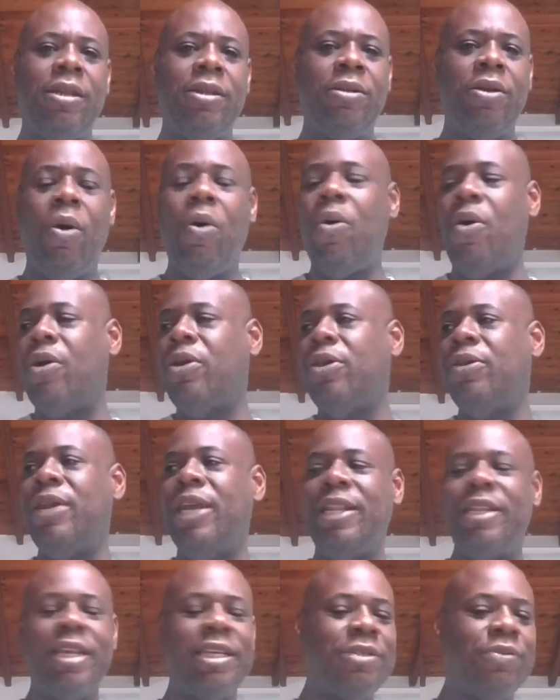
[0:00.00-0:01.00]
Or you
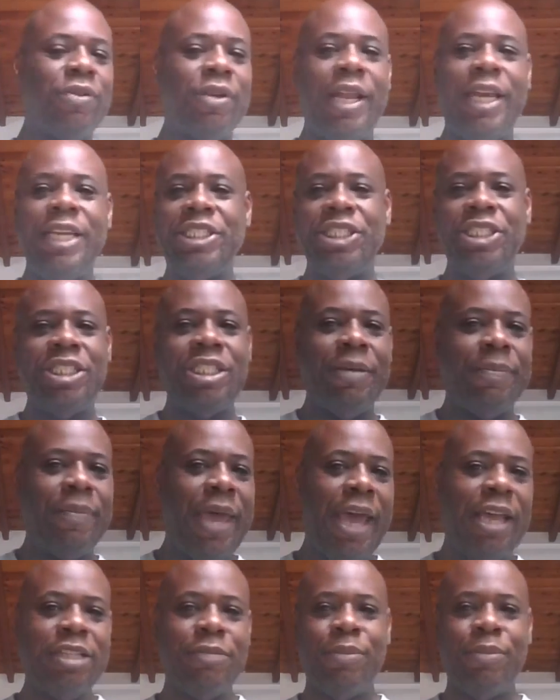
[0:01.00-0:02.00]
need this relationship
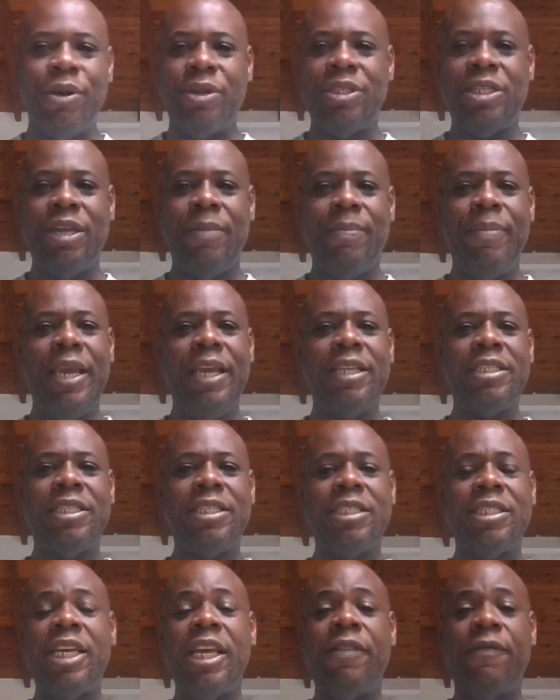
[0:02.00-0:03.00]
expert to be
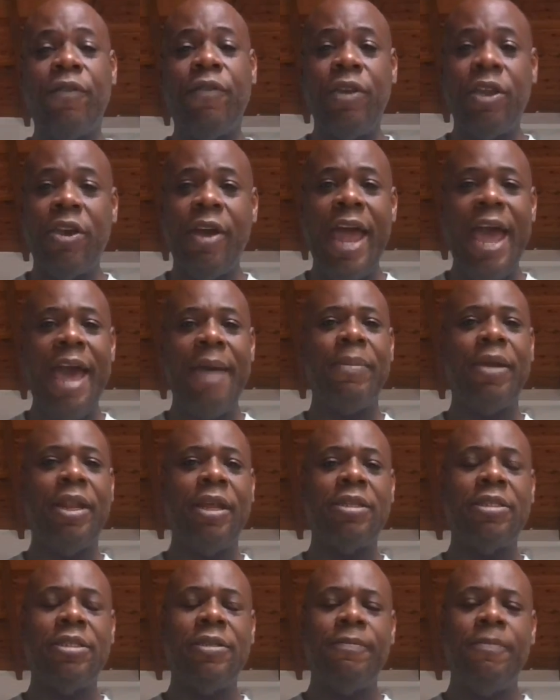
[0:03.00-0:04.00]
successful in your
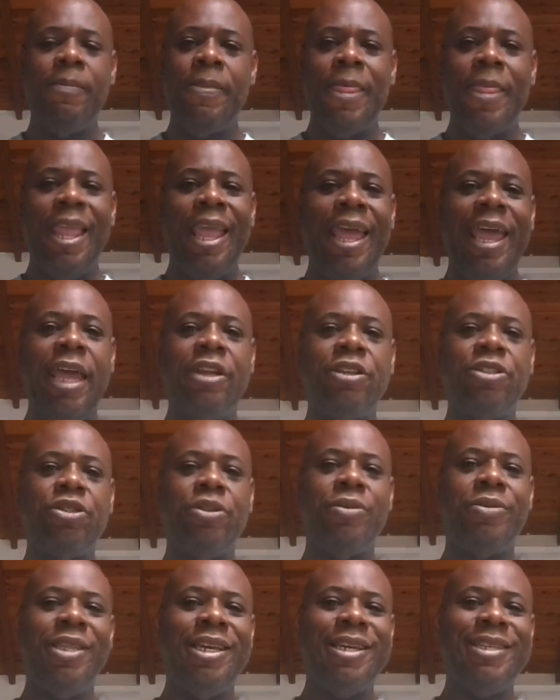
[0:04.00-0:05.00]
happiness. And the
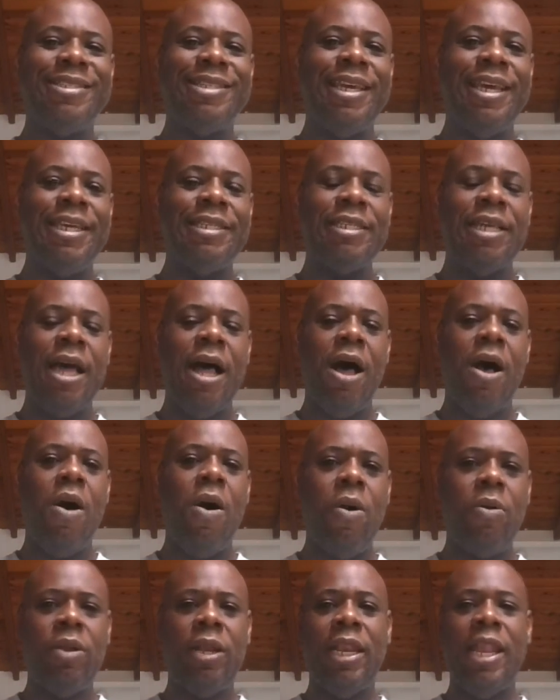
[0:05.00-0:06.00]
truth is, it's
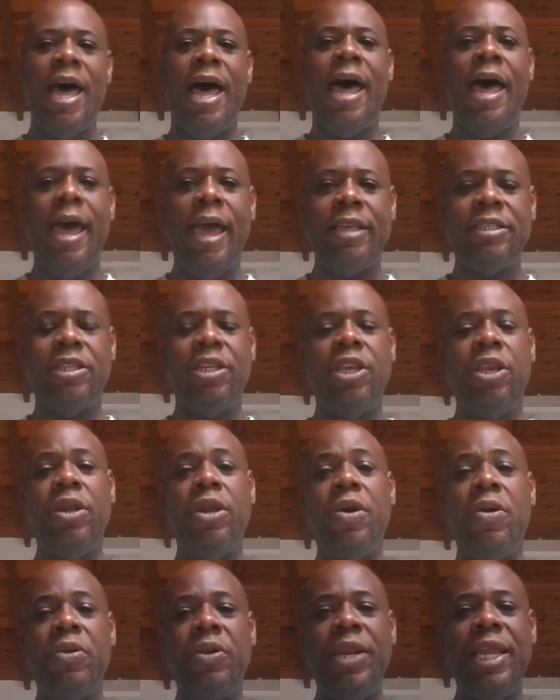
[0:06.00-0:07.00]
all lies. You
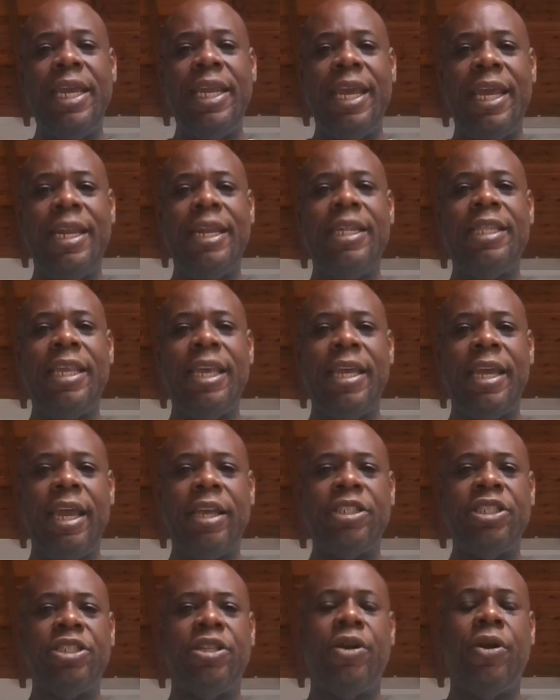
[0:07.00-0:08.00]
don't need anything
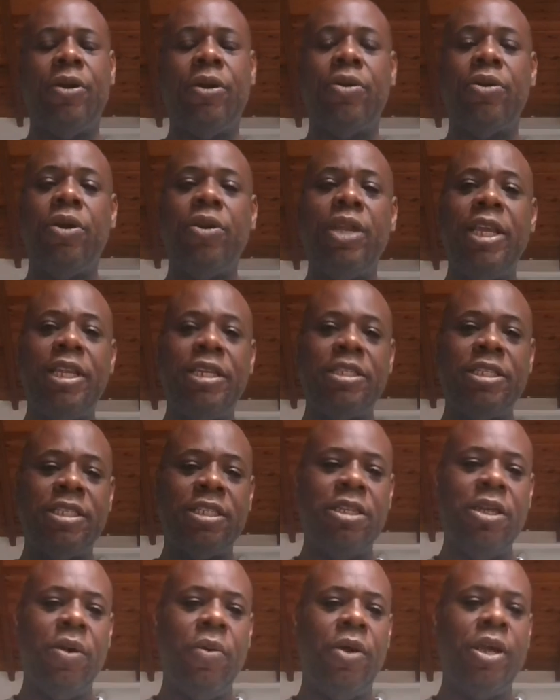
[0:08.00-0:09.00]
external. You need to
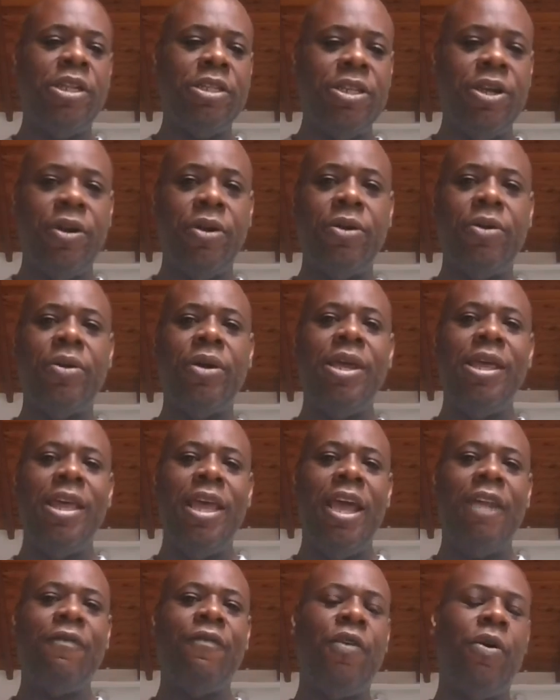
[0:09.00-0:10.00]
just go internal
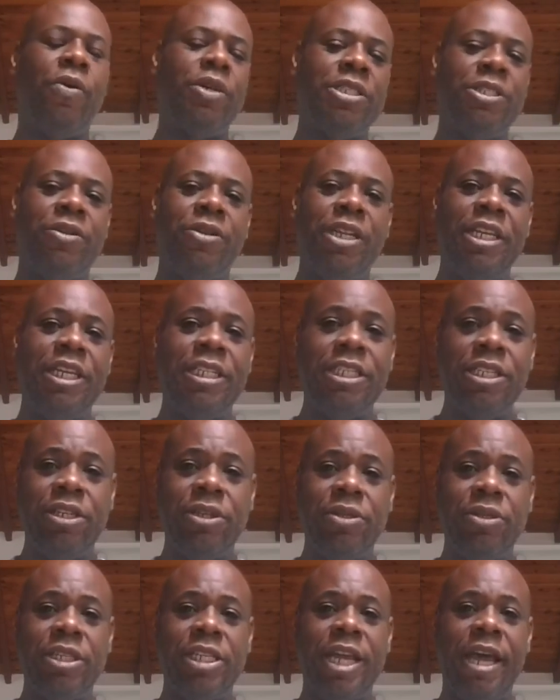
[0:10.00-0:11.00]
and focus on these
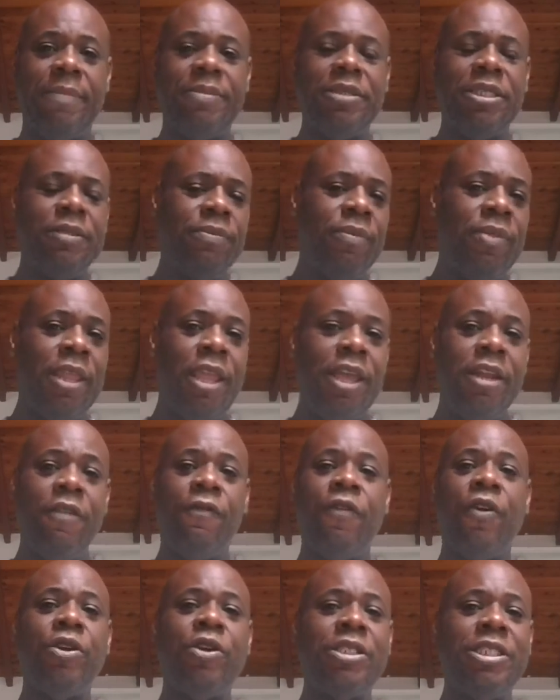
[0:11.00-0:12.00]
two steps. The
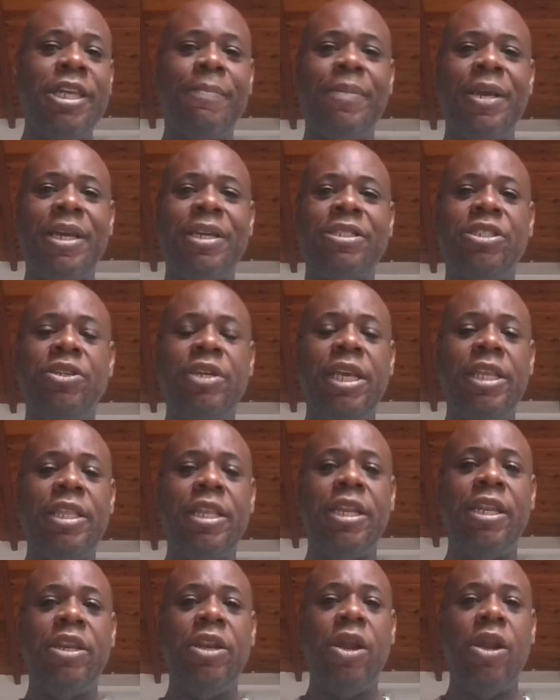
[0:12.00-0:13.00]
first step is you need
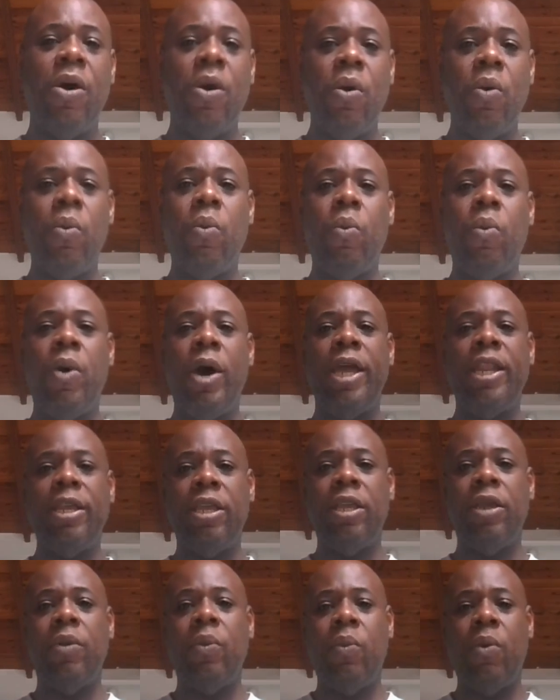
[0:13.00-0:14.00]
to know what
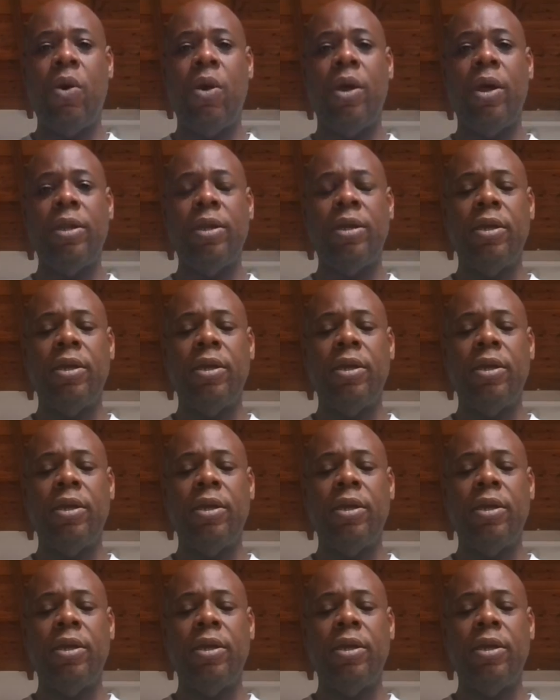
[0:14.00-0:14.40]
you want.